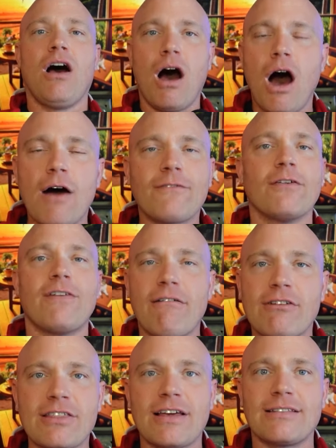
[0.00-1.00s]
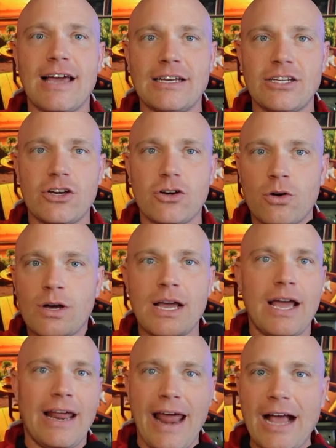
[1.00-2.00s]
off of everything they do
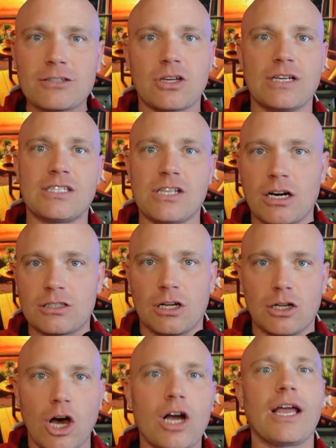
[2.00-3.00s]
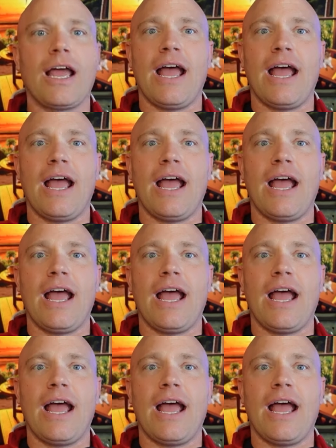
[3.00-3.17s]
and actually start to look